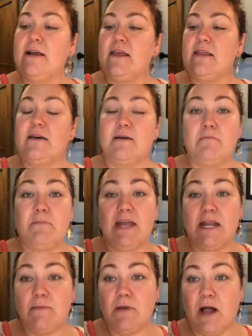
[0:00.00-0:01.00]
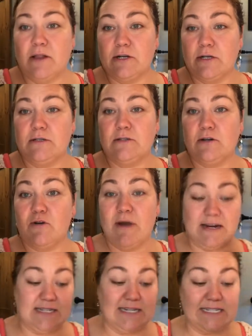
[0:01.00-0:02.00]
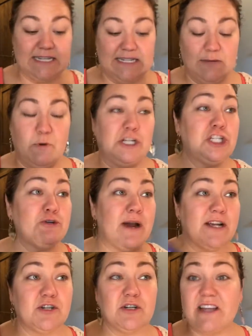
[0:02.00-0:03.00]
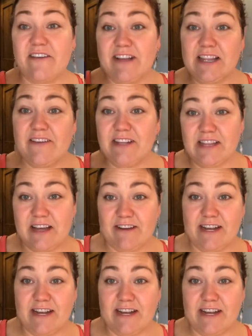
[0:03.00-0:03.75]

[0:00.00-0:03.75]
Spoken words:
the medium color correcting tinted moisturizer. Love it, love it, love it.